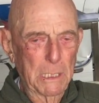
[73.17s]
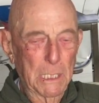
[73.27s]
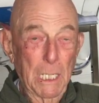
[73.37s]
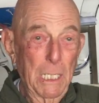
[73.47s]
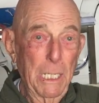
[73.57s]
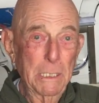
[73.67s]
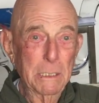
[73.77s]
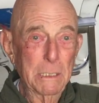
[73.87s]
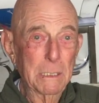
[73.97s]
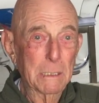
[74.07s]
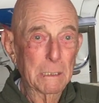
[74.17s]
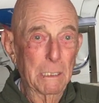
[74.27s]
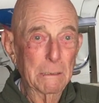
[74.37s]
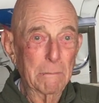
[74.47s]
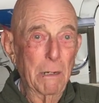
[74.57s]
And I landed
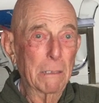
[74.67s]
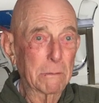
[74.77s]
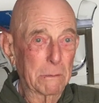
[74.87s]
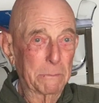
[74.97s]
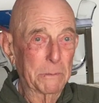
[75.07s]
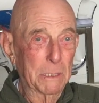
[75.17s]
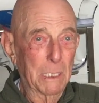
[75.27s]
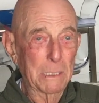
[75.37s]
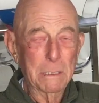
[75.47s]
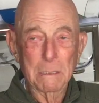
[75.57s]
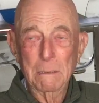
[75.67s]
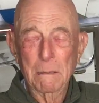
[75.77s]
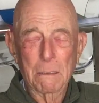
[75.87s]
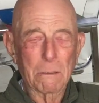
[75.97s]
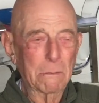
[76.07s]
and ground looped. And I said,
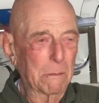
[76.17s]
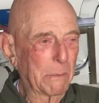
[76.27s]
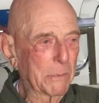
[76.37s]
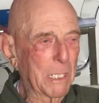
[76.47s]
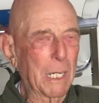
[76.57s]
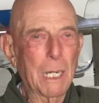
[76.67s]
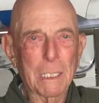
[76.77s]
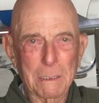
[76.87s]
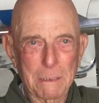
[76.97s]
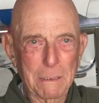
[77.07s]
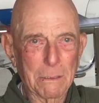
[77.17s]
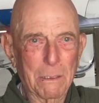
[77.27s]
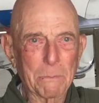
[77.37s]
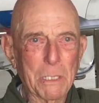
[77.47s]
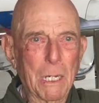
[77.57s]
oh, I'm gone, you know,
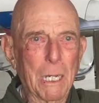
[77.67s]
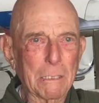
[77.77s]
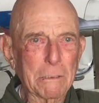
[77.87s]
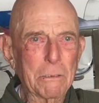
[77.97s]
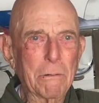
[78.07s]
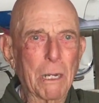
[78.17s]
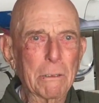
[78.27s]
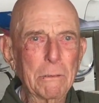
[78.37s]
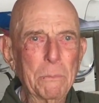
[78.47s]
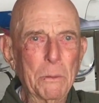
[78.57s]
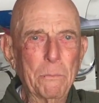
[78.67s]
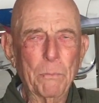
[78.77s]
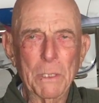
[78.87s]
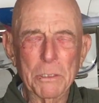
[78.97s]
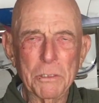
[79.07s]
I'm gone. You ground loop
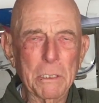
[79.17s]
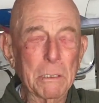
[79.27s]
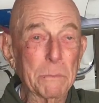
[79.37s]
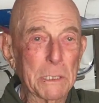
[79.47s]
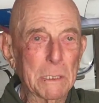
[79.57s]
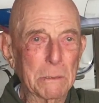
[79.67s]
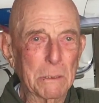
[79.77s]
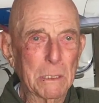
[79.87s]
a Stearman,